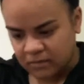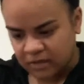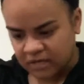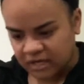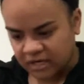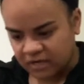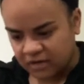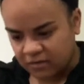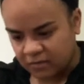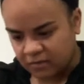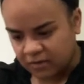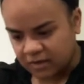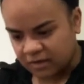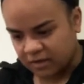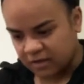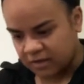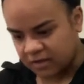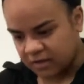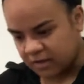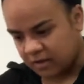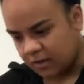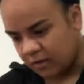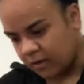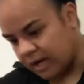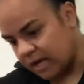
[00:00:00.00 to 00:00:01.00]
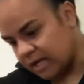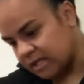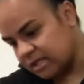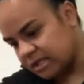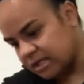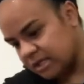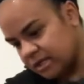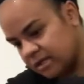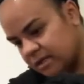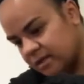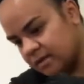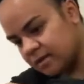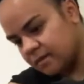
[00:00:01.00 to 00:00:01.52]
I don't want to scratch
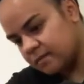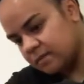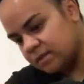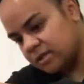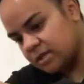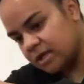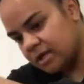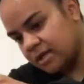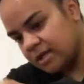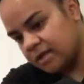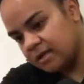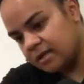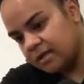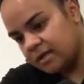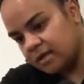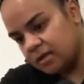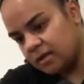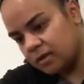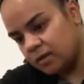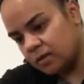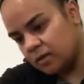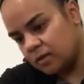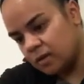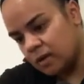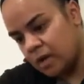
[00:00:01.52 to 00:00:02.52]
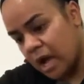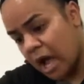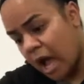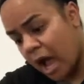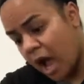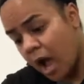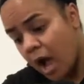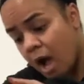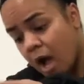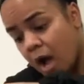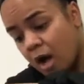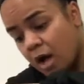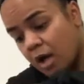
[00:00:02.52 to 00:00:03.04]
it, so I'm trying to
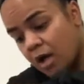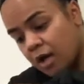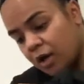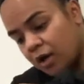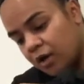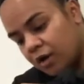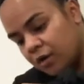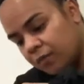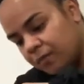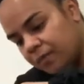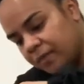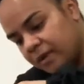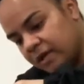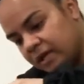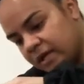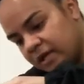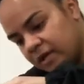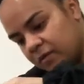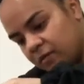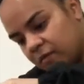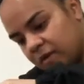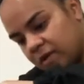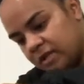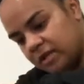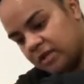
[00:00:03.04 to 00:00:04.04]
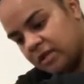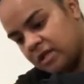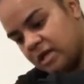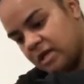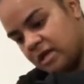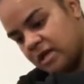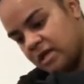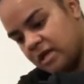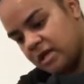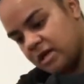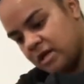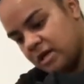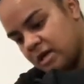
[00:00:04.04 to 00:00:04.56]
open it with
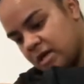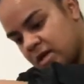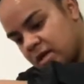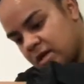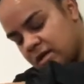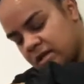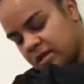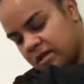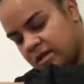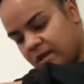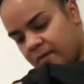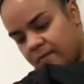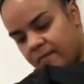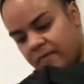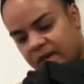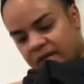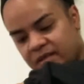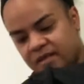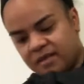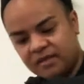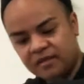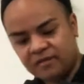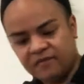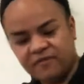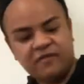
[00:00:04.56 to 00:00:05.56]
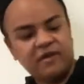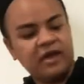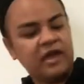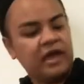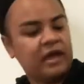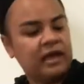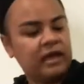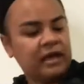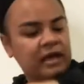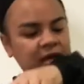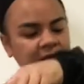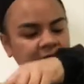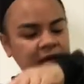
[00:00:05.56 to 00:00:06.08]
the best of
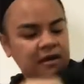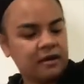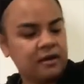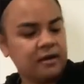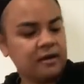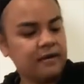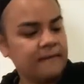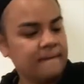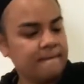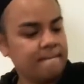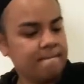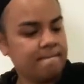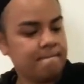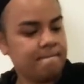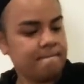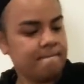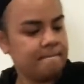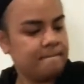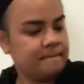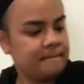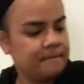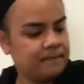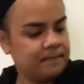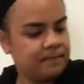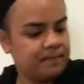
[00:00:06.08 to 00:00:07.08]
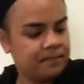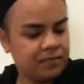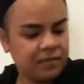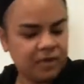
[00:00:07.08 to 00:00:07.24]
care.